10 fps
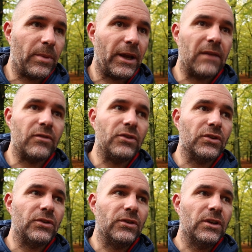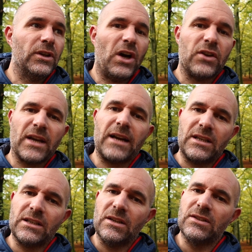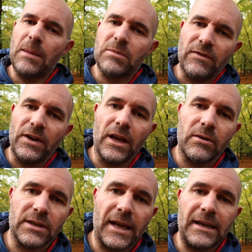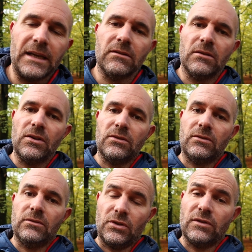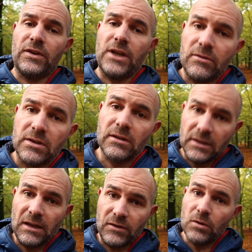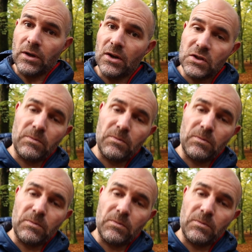but I haven't done a tactics and tips videos lately and done a video to give you guys